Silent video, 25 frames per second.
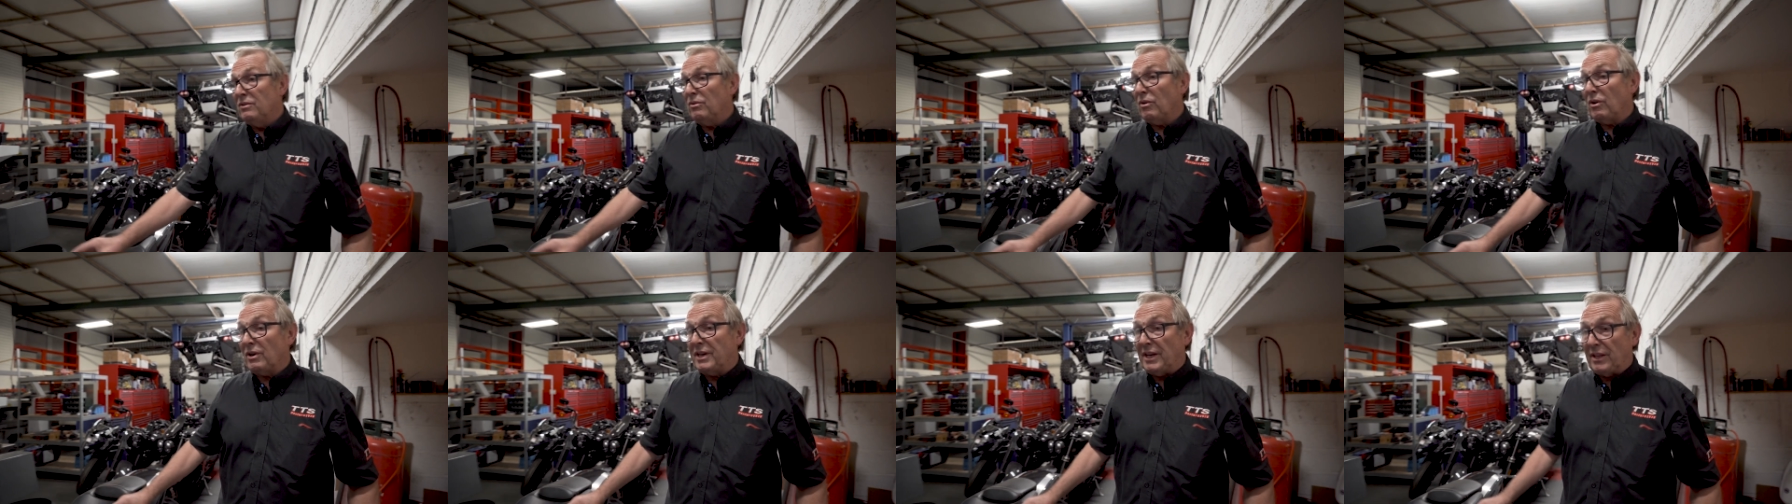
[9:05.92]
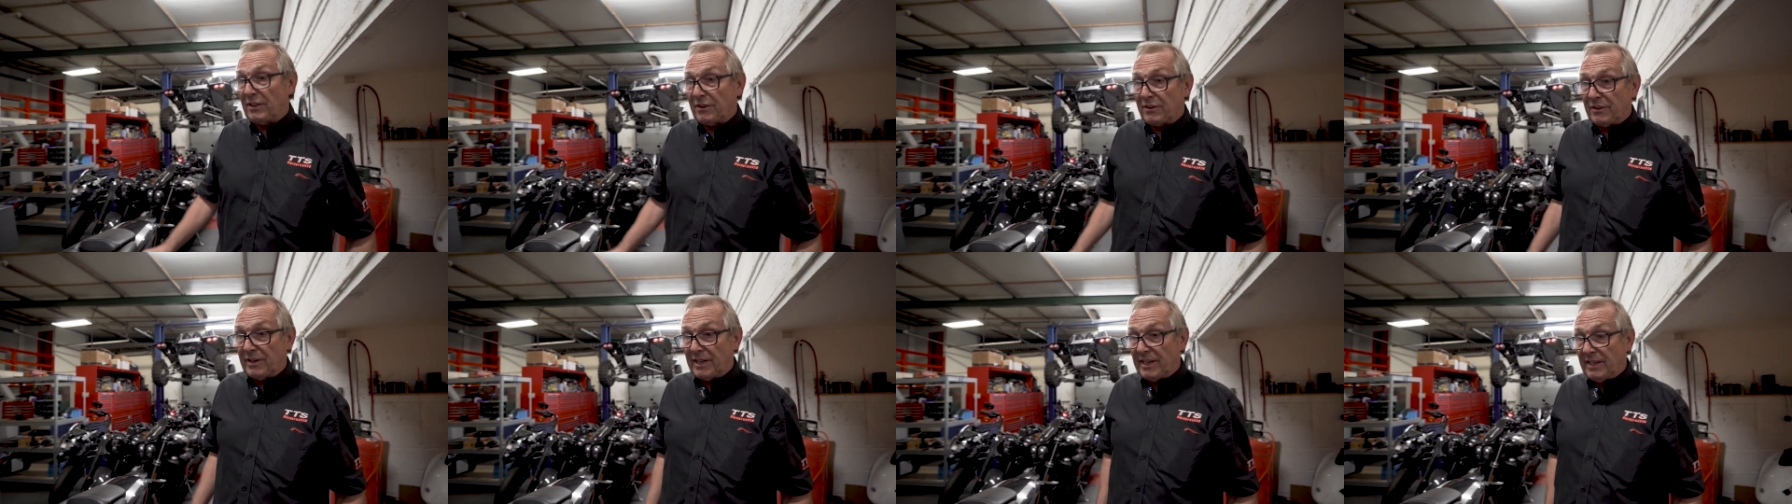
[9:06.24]
Rocket
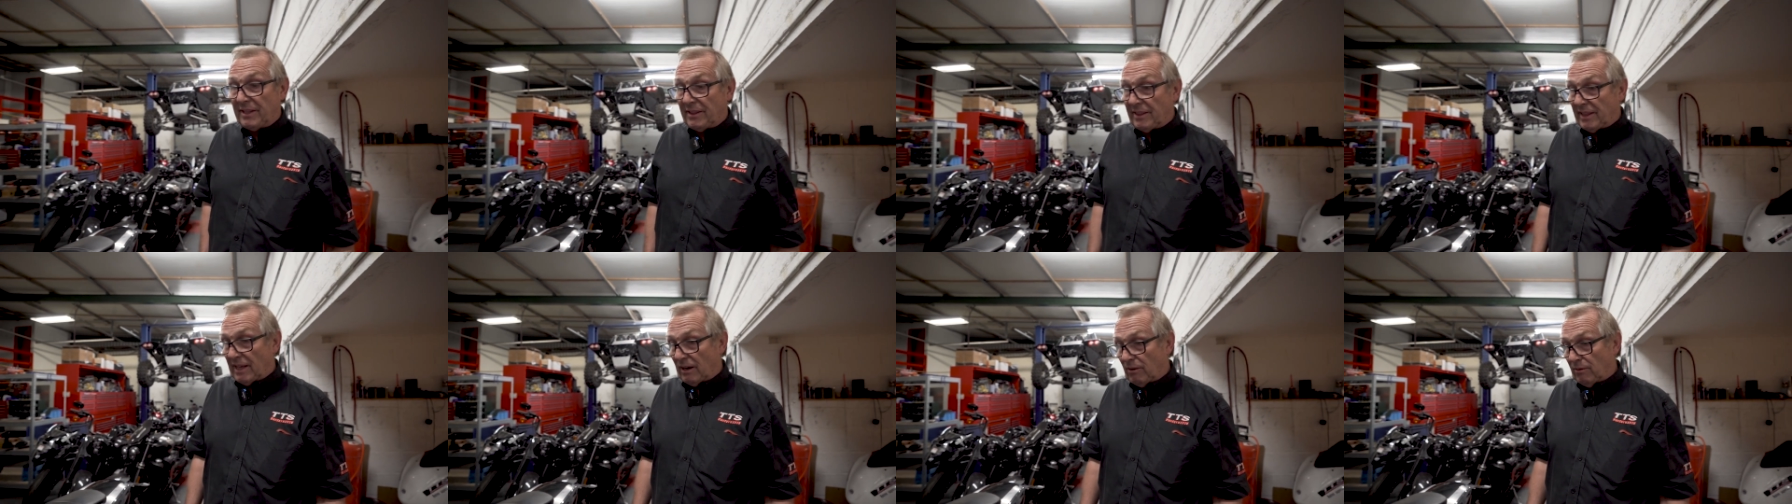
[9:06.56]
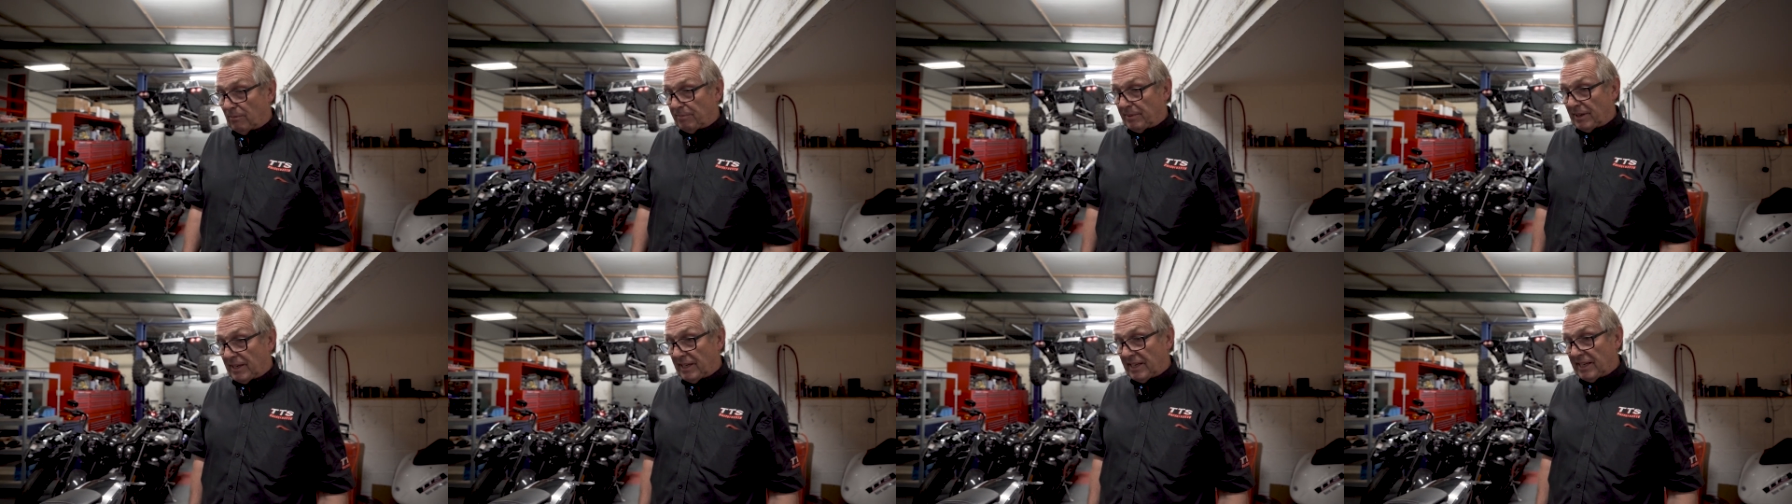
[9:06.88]
3 that will
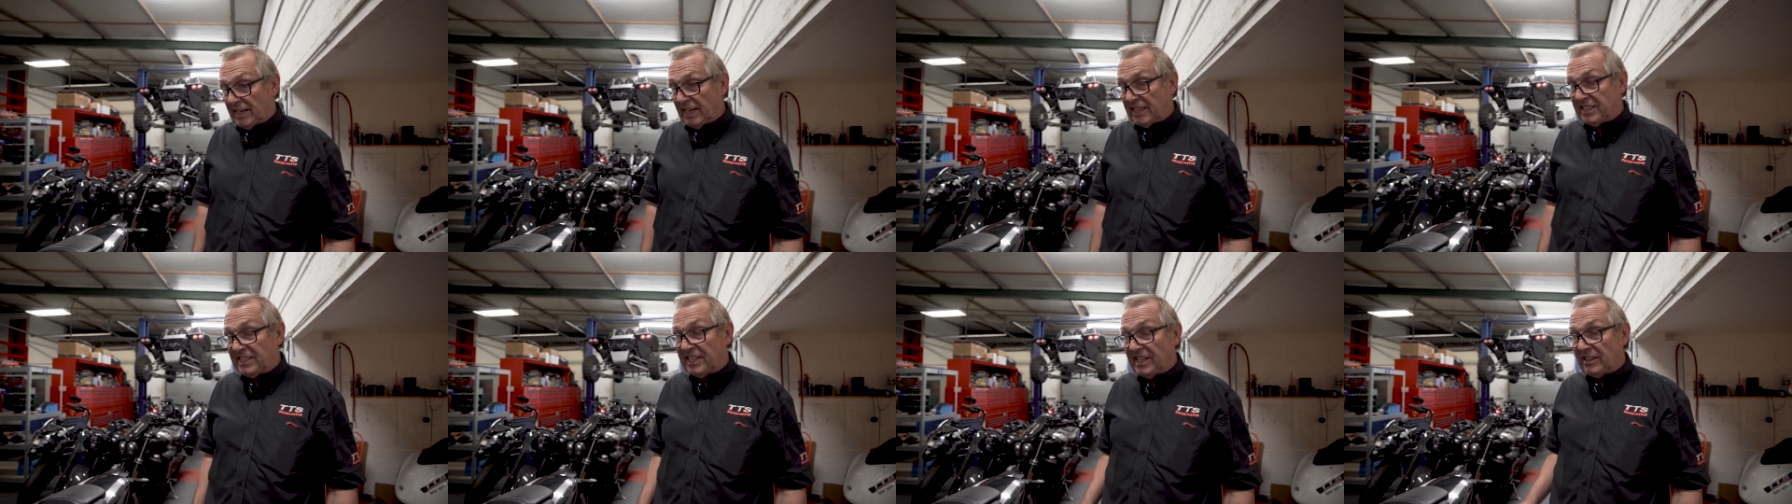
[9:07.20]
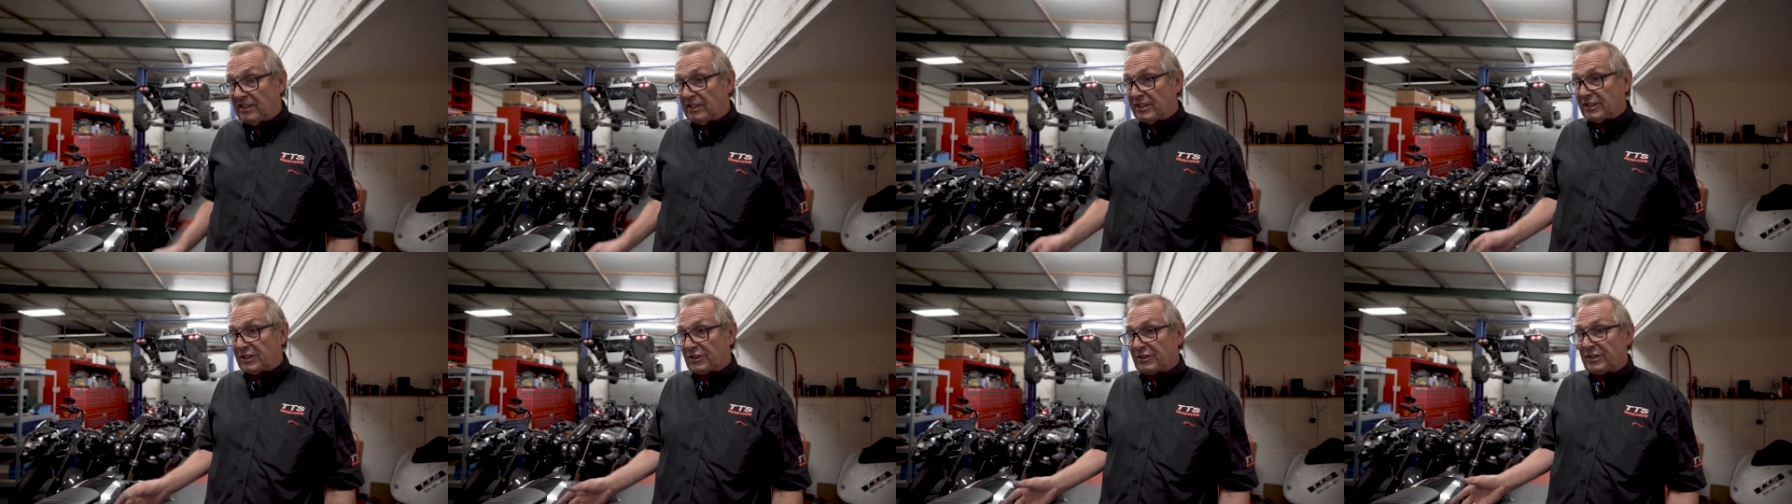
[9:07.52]
be hitting
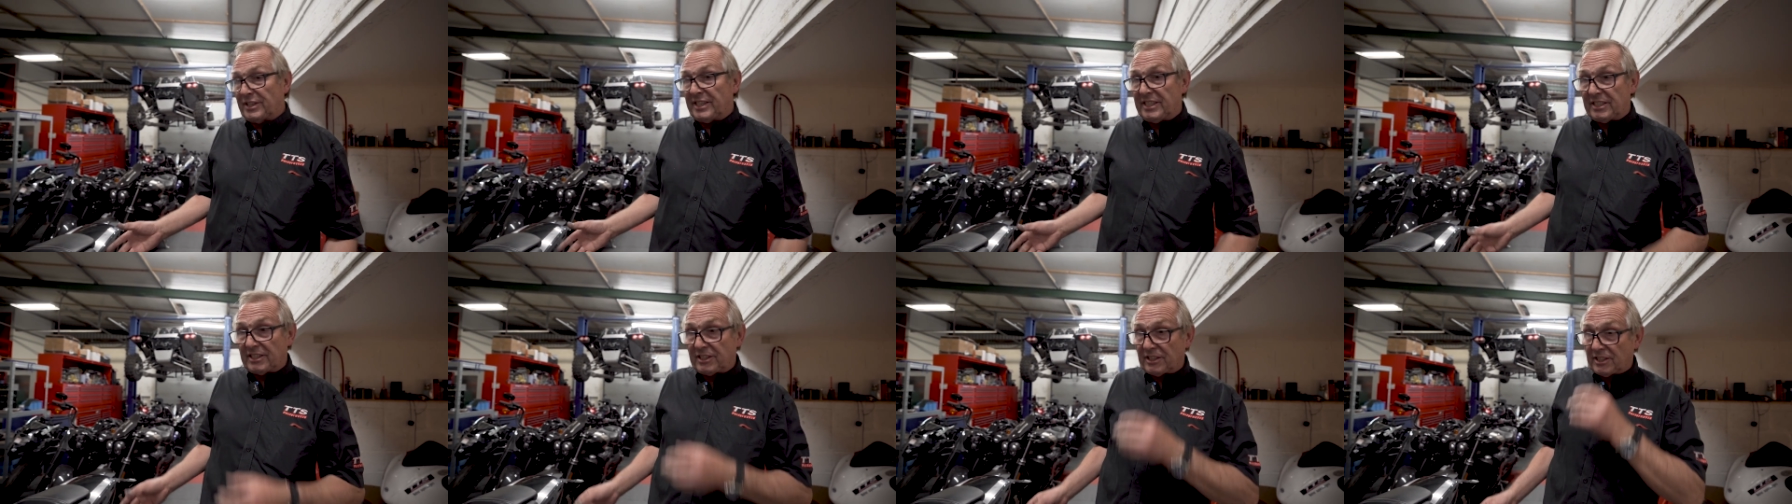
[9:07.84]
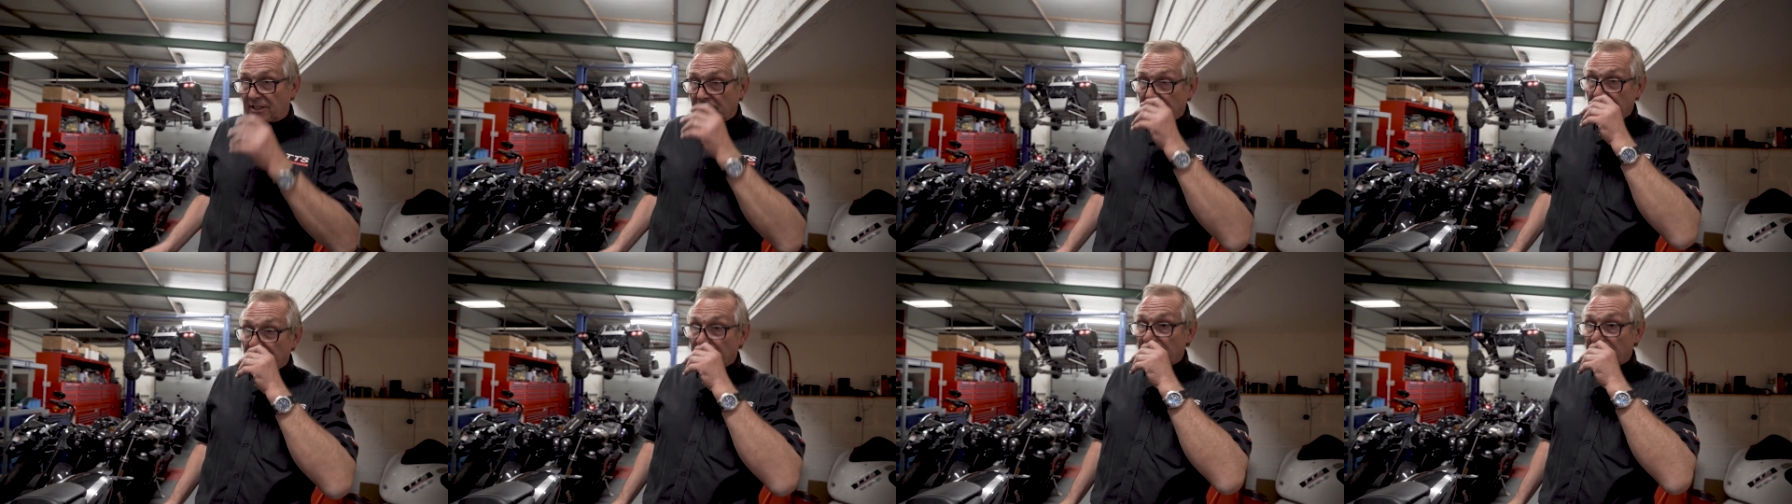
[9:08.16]
the streets